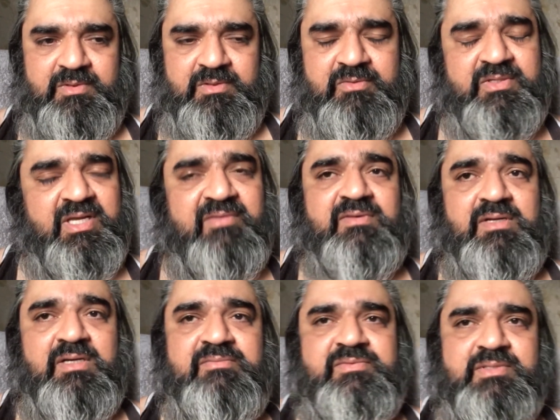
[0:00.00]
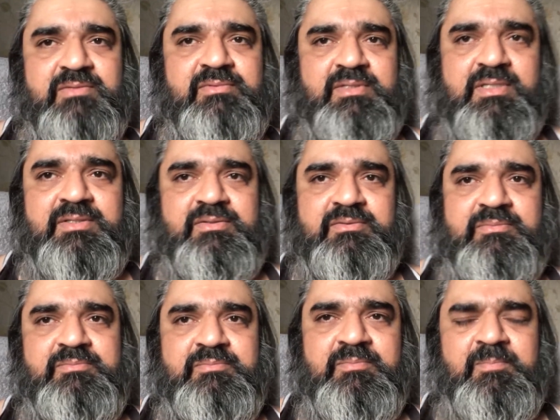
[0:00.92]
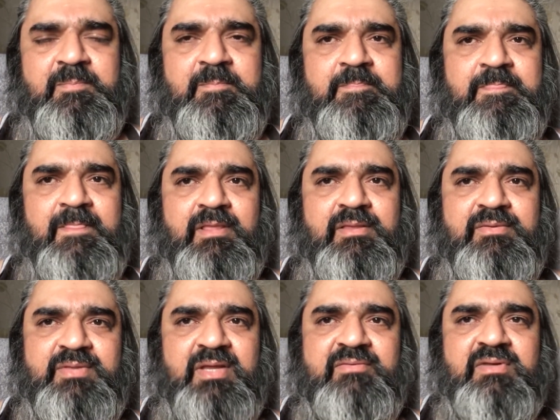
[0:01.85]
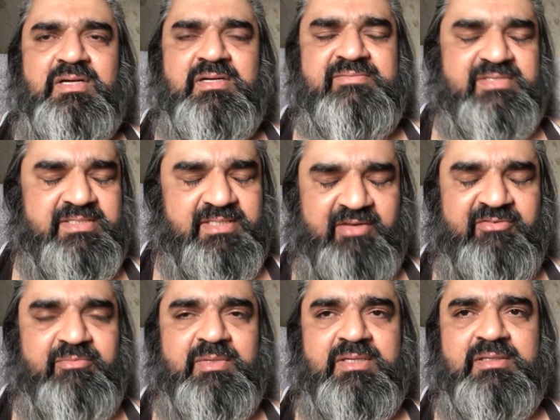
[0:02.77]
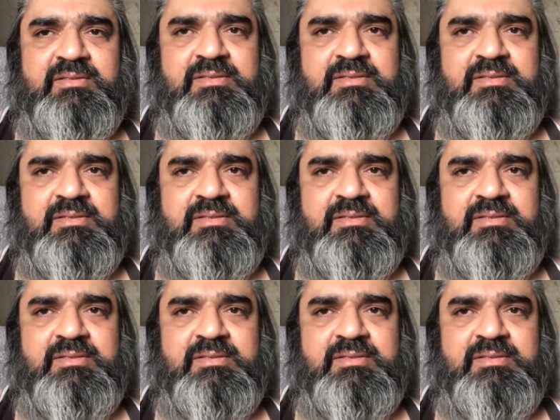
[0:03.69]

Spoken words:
You save lives, you really do. You save lives, you saved me.